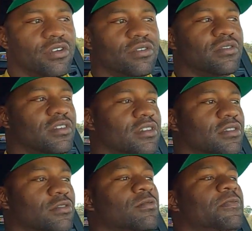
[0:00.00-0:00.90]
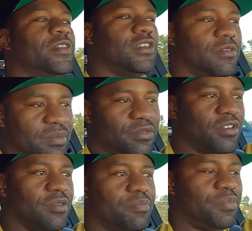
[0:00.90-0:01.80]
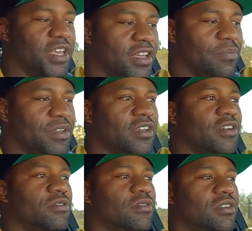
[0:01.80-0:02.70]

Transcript: oomph, a little bit more pick up and go.